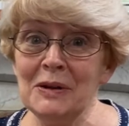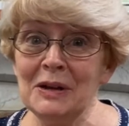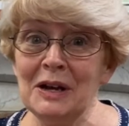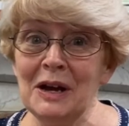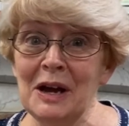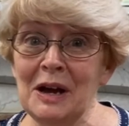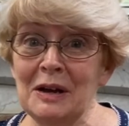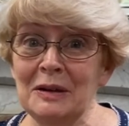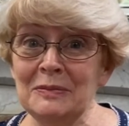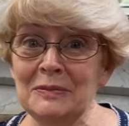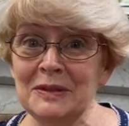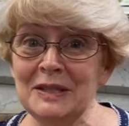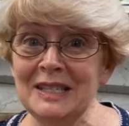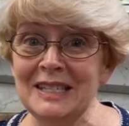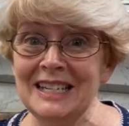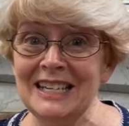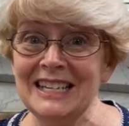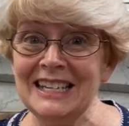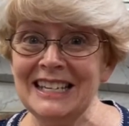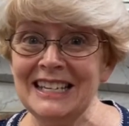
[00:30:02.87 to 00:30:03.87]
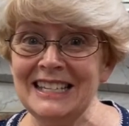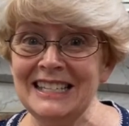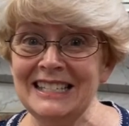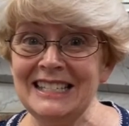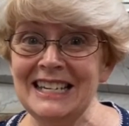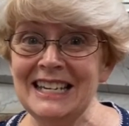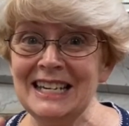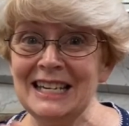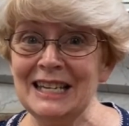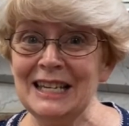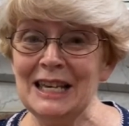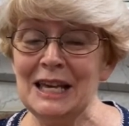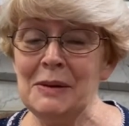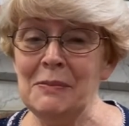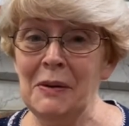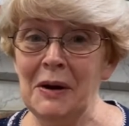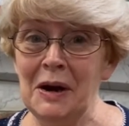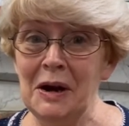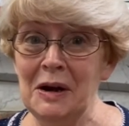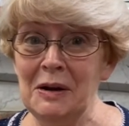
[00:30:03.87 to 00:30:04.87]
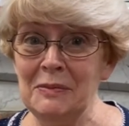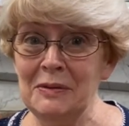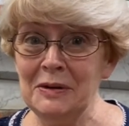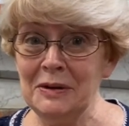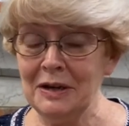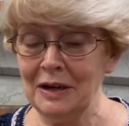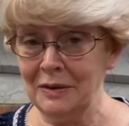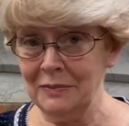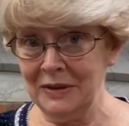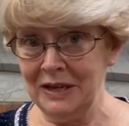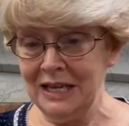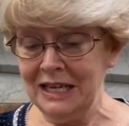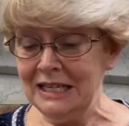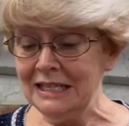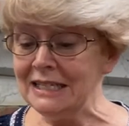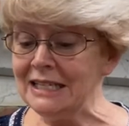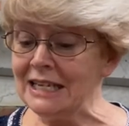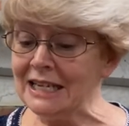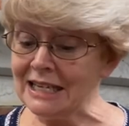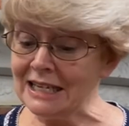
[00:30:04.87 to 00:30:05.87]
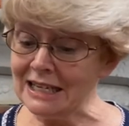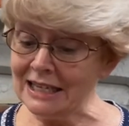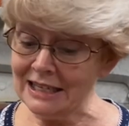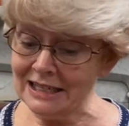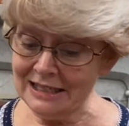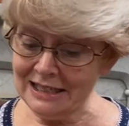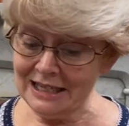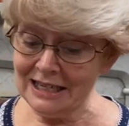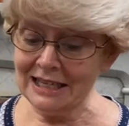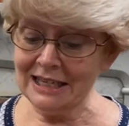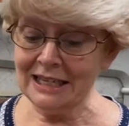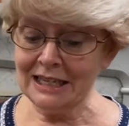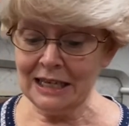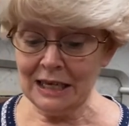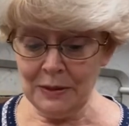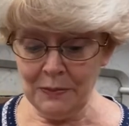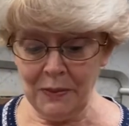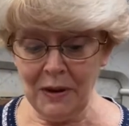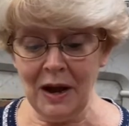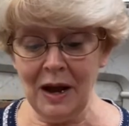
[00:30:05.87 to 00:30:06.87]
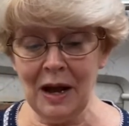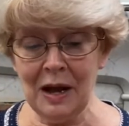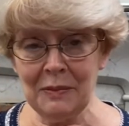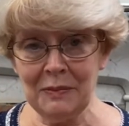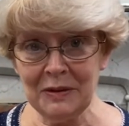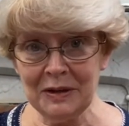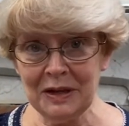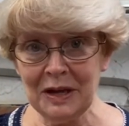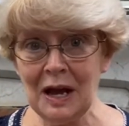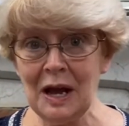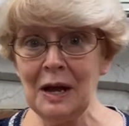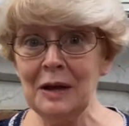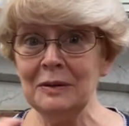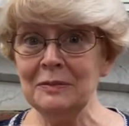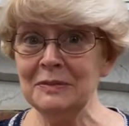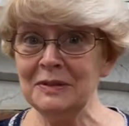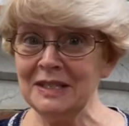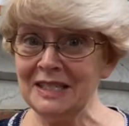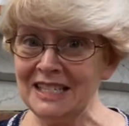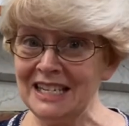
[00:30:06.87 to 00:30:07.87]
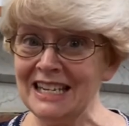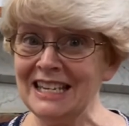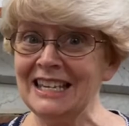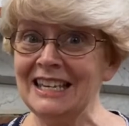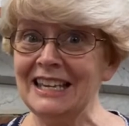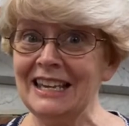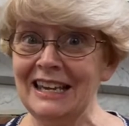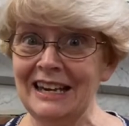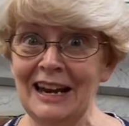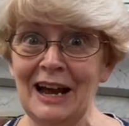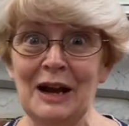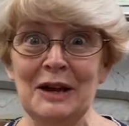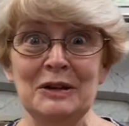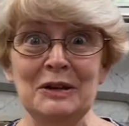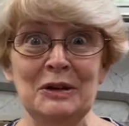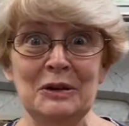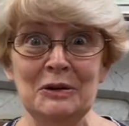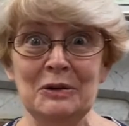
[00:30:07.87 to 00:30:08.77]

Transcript: gum, sticky, sticky bubble gum, sticky, sticky bubble gum, stick it on your